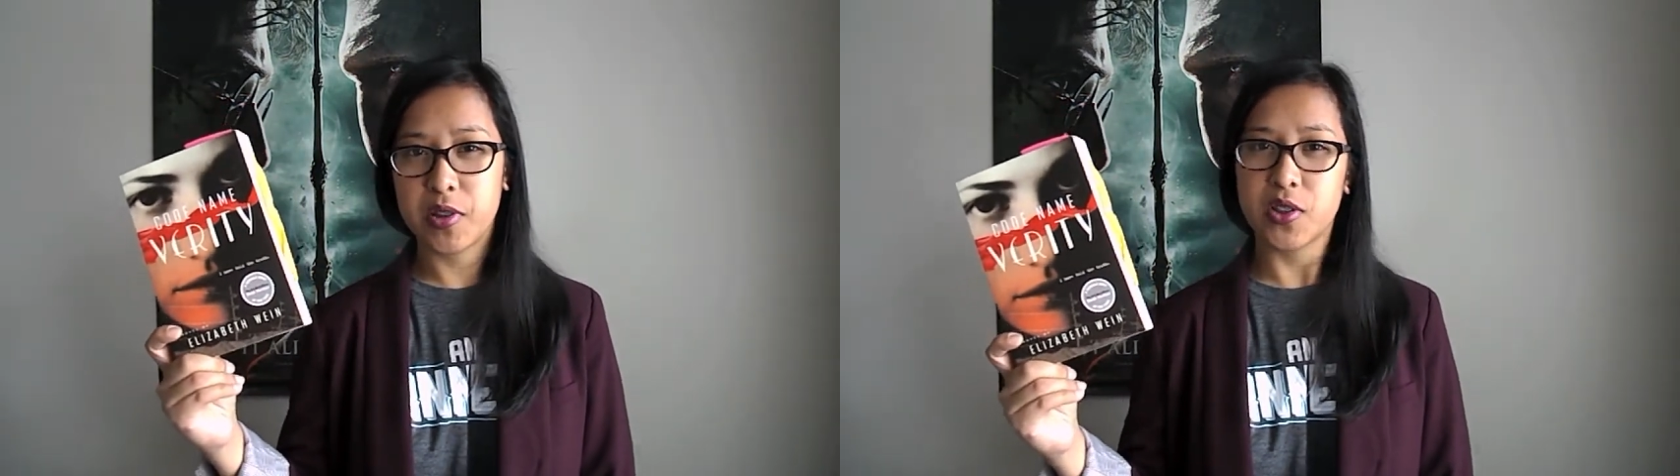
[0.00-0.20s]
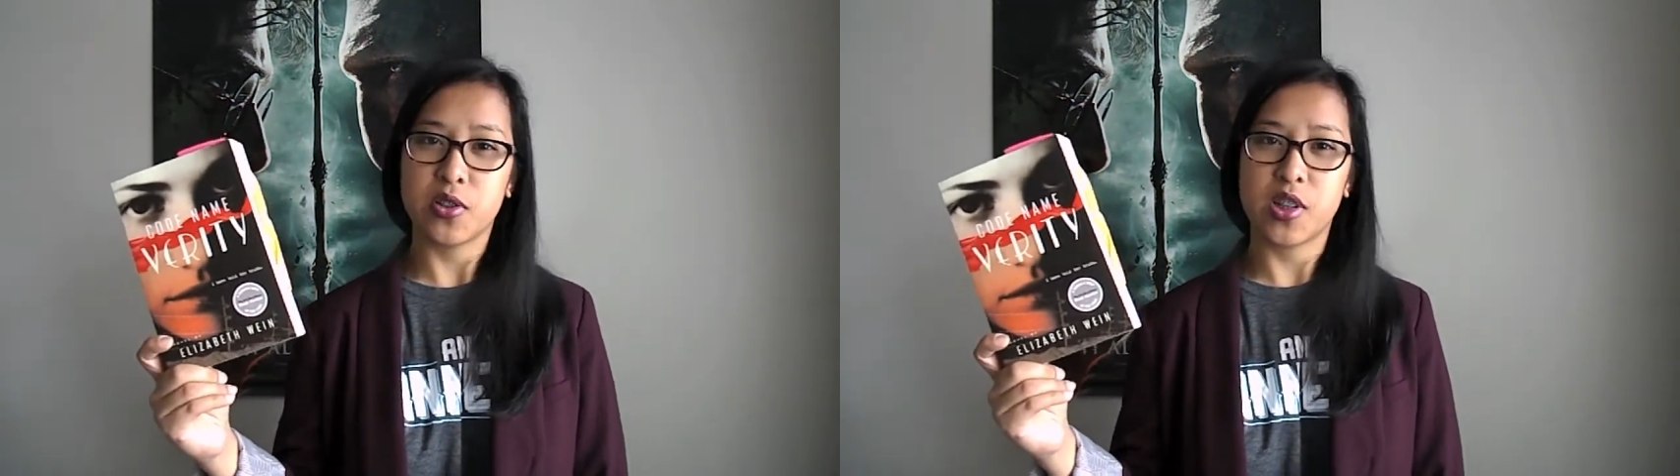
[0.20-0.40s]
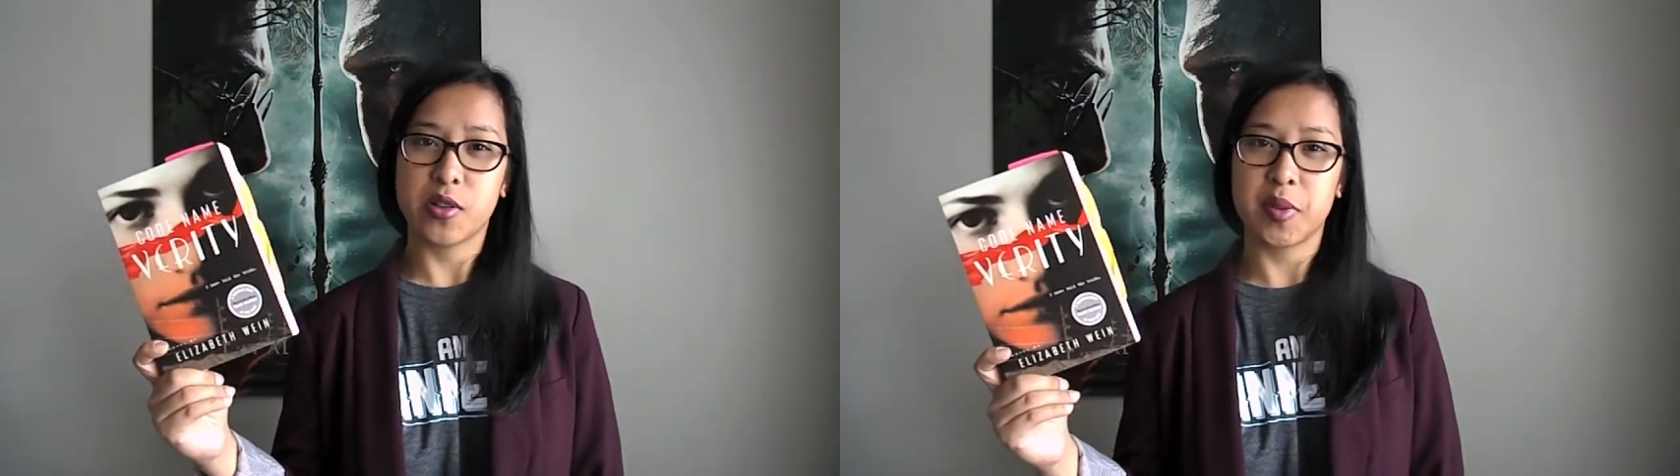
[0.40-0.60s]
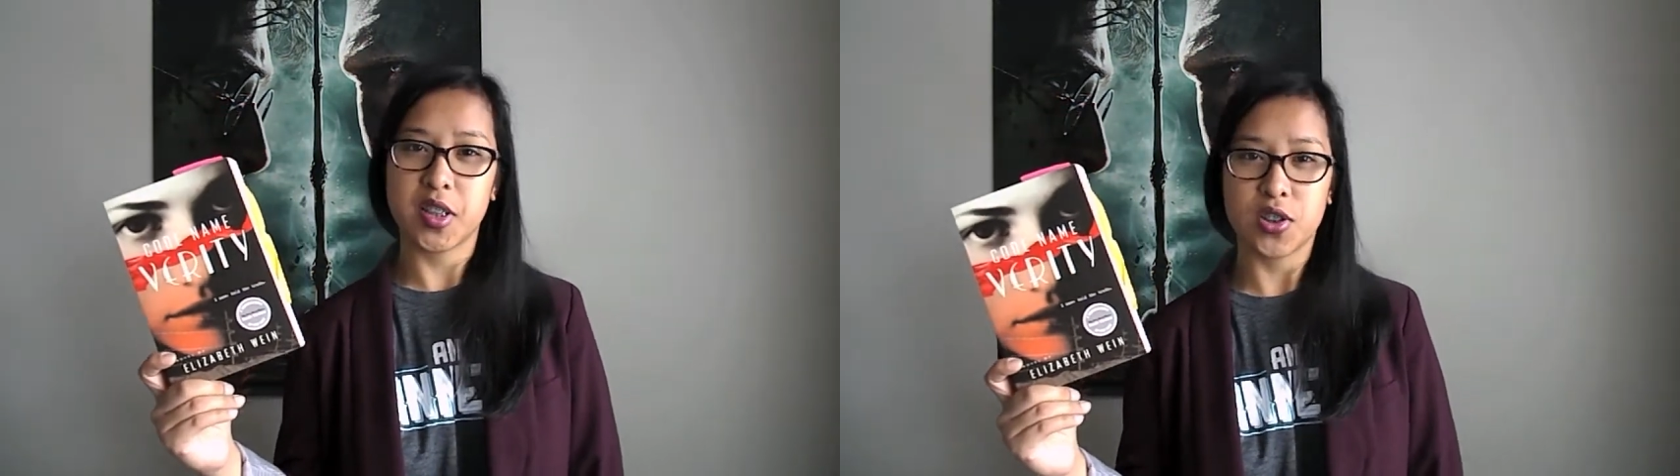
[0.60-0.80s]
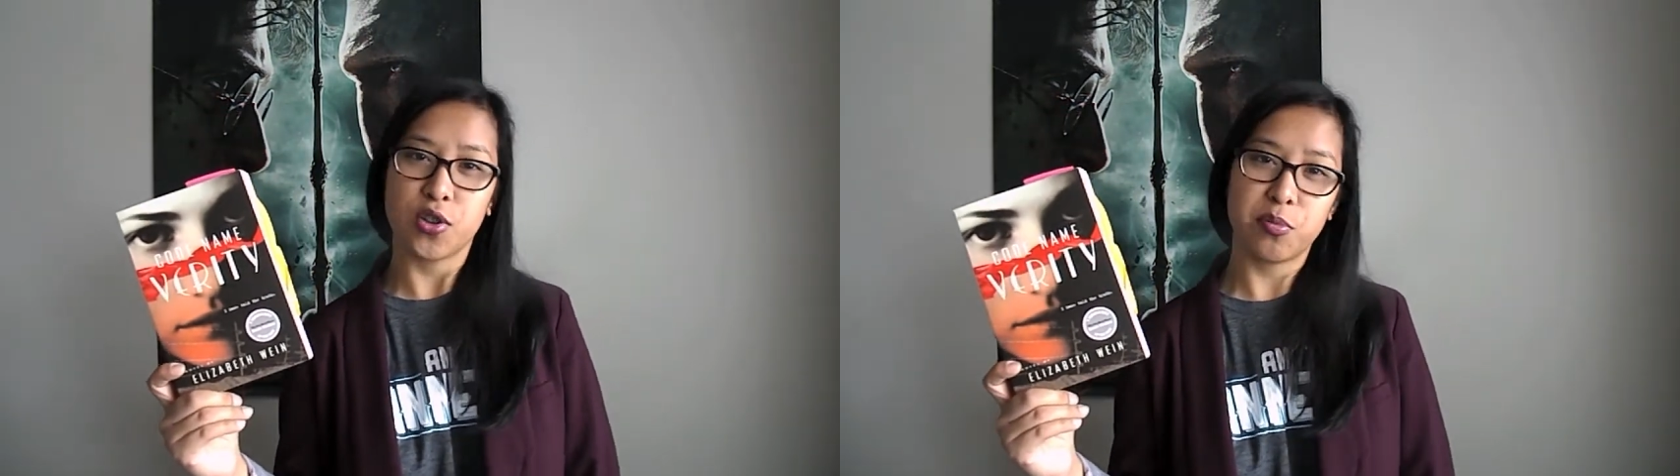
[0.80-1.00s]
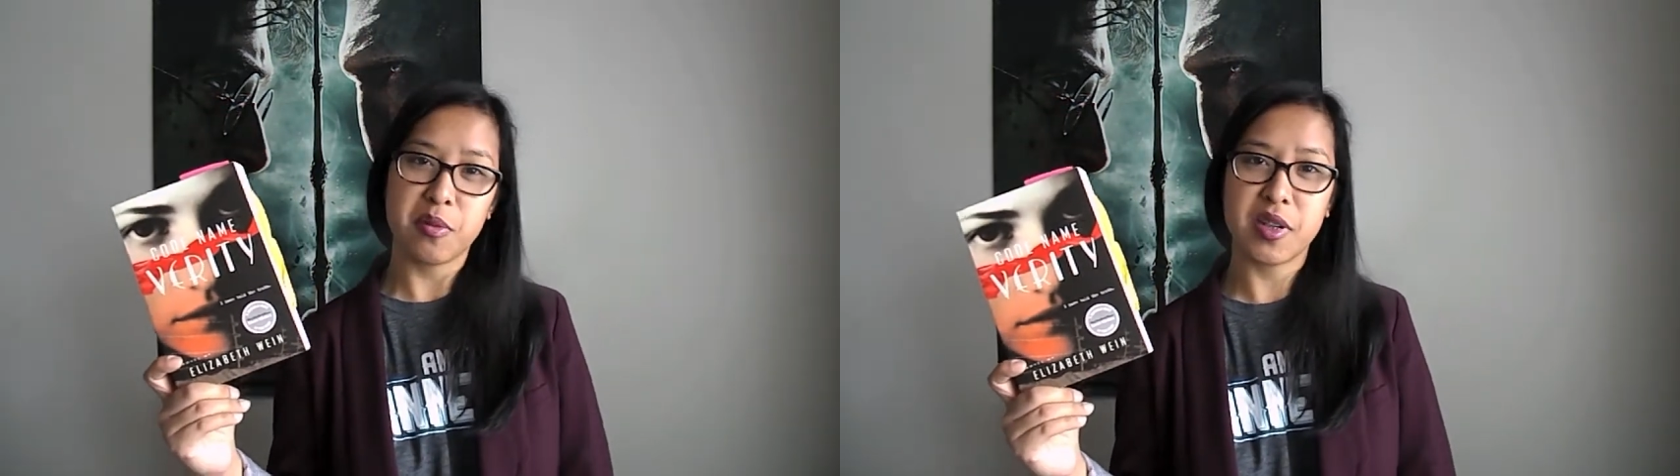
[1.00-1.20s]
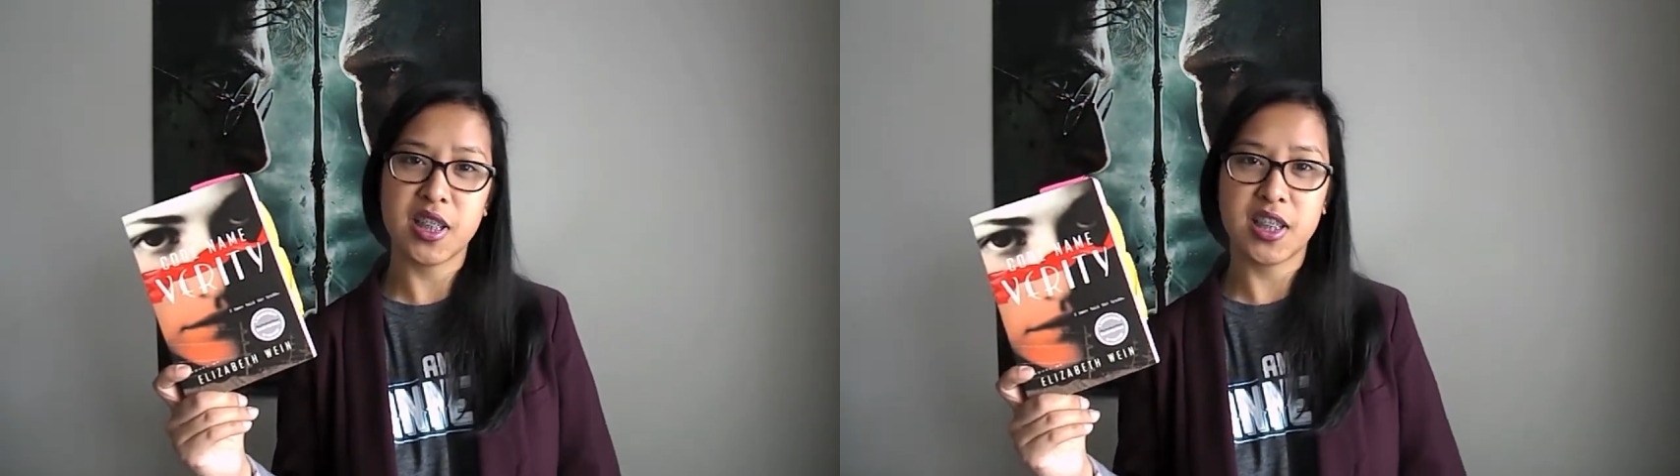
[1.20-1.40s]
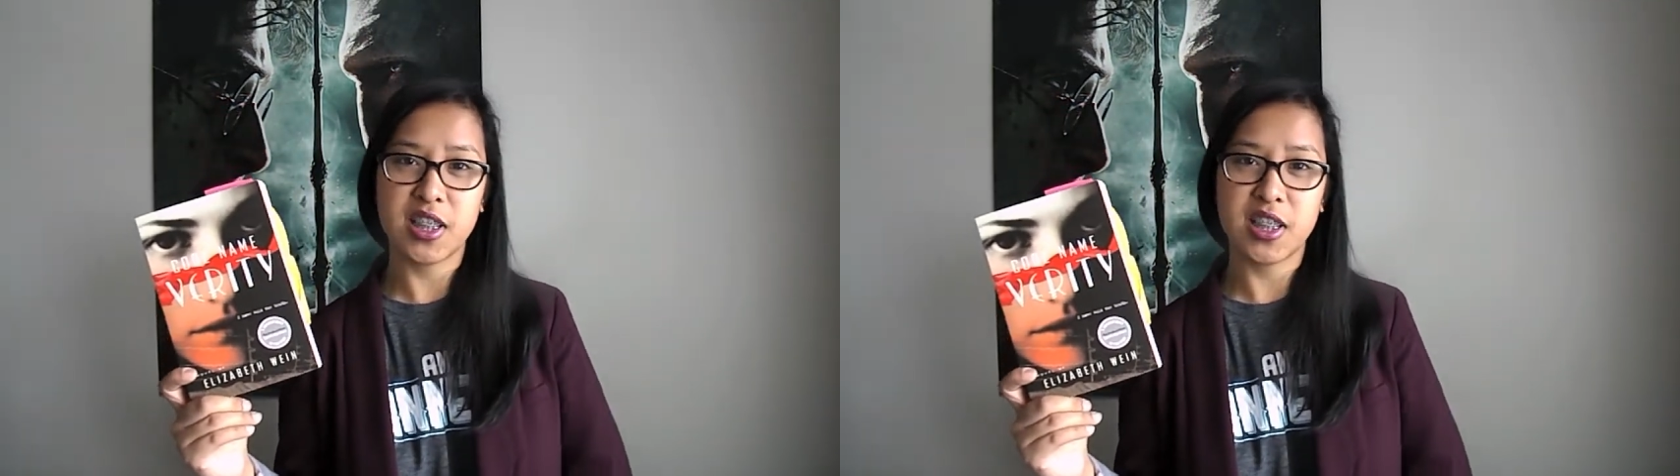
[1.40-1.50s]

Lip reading: but also because my sister owed me money,